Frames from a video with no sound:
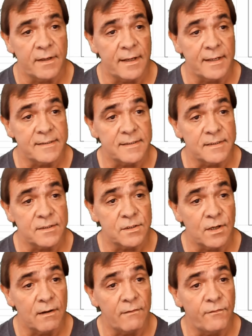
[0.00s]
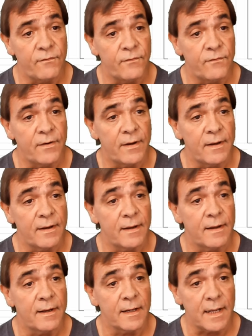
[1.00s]
version of the Asus
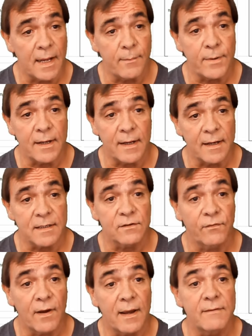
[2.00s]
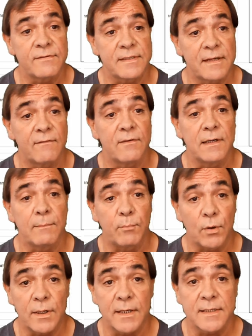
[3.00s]
TUF Gaming
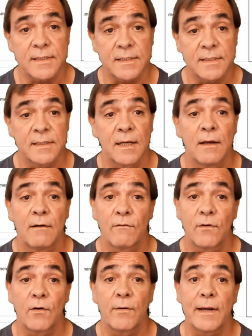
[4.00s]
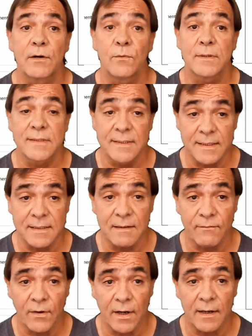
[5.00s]
X570 Plus for
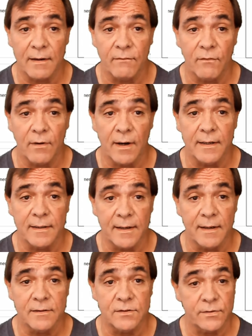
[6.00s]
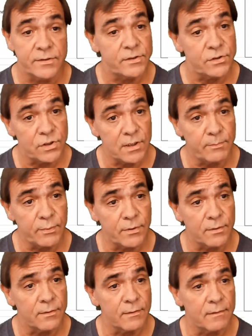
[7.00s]
around $165 right now. So it's